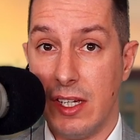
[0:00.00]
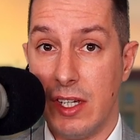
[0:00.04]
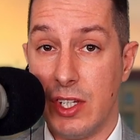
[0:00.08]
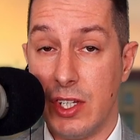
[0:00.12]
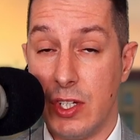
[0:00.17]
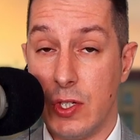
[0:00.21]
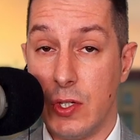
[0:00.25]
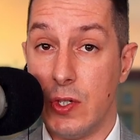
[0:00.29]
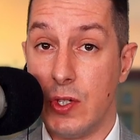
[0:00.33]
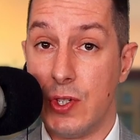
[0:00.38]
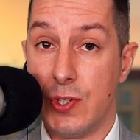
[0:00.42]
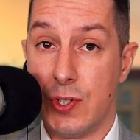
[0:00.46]

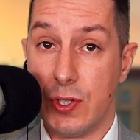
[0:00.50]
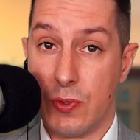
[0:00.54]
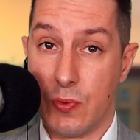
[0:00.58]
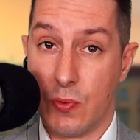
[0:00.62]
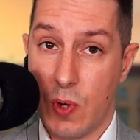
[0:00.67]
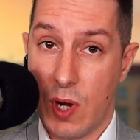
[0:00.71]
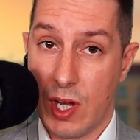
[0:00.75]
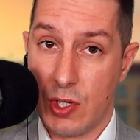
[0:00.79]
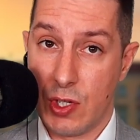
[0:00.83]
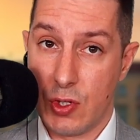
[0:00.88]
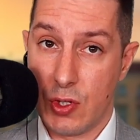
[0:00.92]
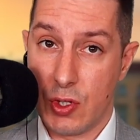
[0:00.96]
you
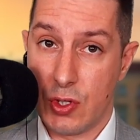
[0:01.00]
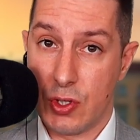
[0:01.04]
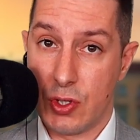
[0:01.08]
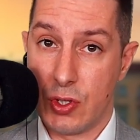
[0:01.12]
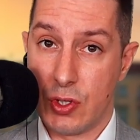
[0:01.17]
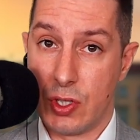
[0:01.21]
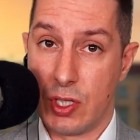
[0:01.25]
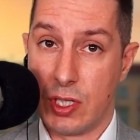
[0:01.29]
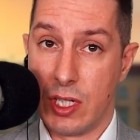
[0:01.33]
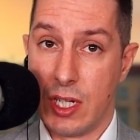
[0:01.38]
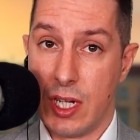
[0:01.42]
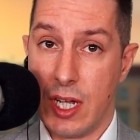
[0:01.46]
should
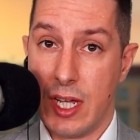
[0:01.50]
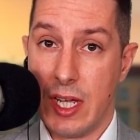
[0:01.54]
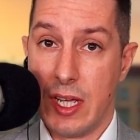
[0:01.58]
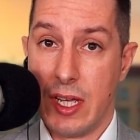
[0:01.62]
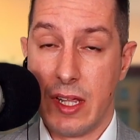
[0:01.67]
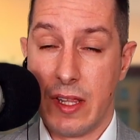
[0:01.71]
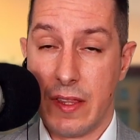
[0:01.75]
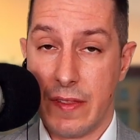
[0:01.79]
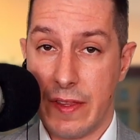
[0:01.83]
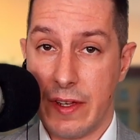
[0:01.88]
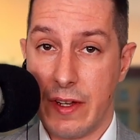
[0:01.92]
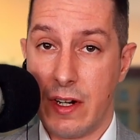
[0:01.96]
register
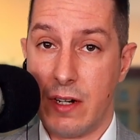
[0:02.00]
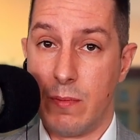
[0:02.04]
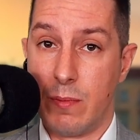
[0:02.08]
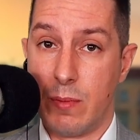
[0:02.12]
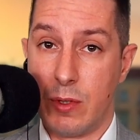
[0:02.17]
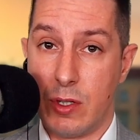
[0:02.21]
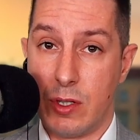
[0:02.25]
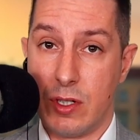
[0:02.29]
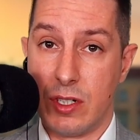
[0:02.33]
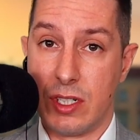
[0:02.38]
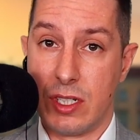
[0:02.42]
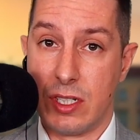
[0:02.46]
their
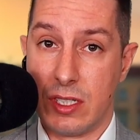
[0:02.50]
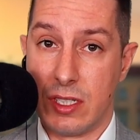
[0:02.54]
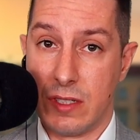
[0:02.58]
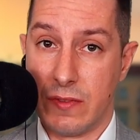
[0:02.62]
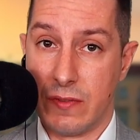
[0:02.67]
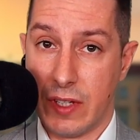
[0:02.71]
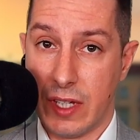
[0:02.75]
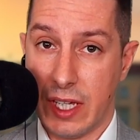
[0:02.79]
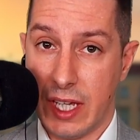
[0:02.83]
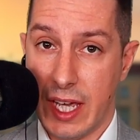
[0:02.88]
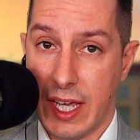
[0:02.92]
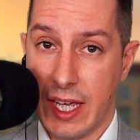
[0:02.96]
birth
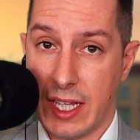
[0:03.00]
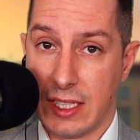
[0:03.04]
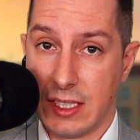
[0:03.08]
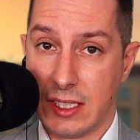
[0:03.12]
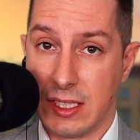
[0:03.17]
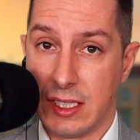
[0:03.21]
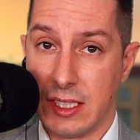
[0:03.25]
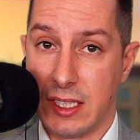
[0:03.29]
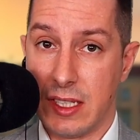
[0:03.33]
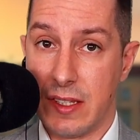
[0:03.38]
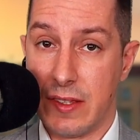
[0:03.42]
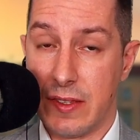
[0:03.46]

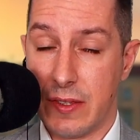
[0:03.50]
certificate